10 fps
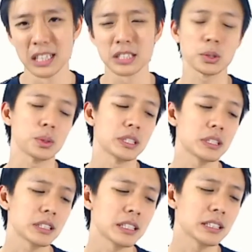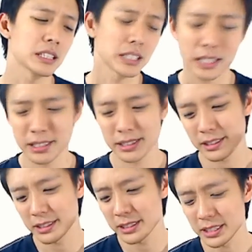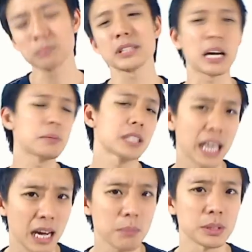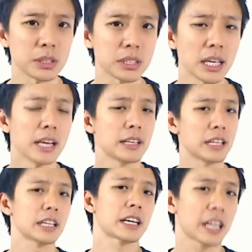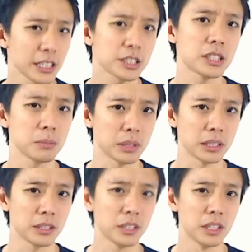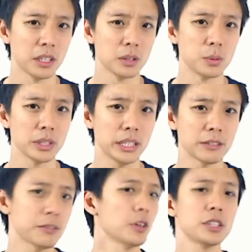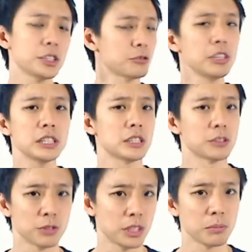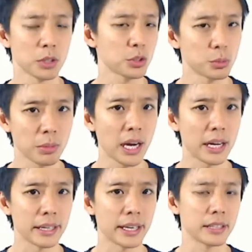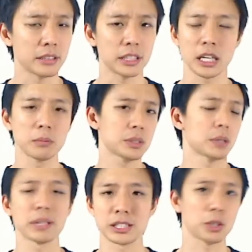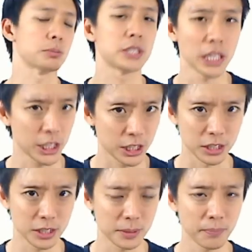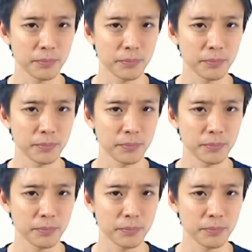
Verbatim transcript: So in, in sometimes it happens that a customer would give all these reasons for them not to buy and it comes up as objections.